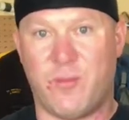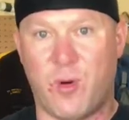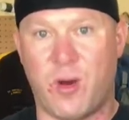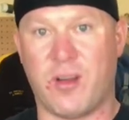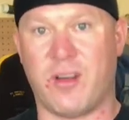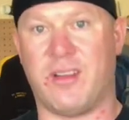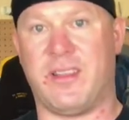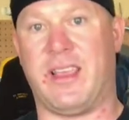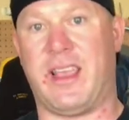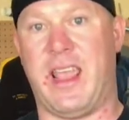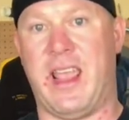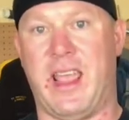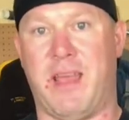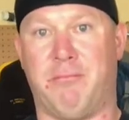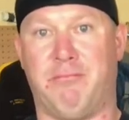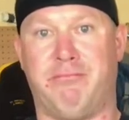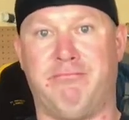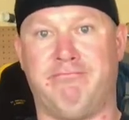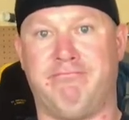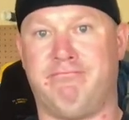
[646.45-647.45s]
water at the camp.
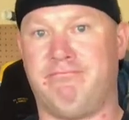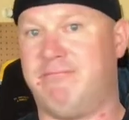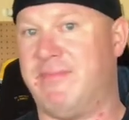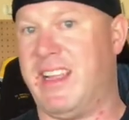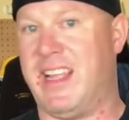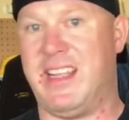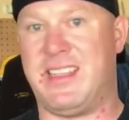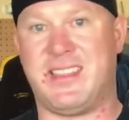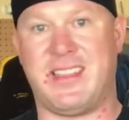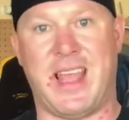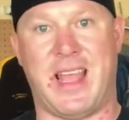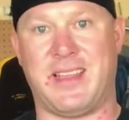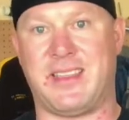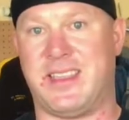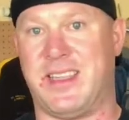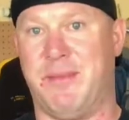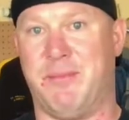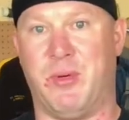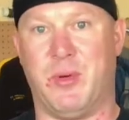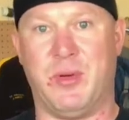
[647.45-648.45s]
It's that
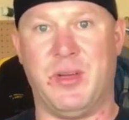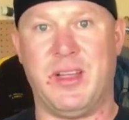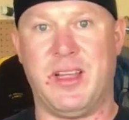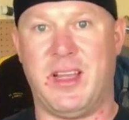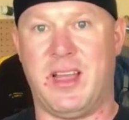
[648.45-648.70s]
simple.